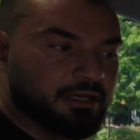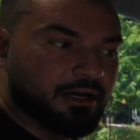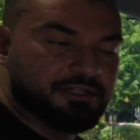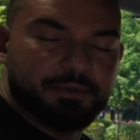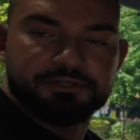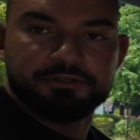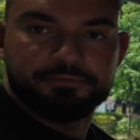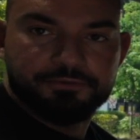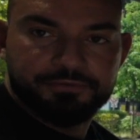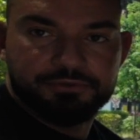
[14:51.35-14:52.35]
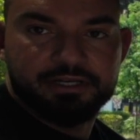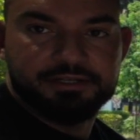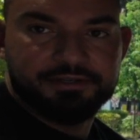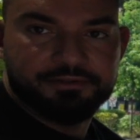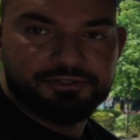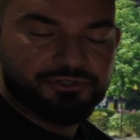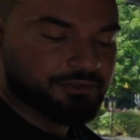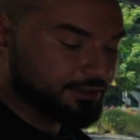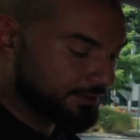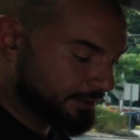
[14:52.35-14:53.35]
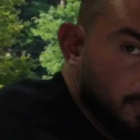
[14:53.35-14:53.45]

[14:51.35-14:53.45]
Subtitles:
especially for a few days on the street.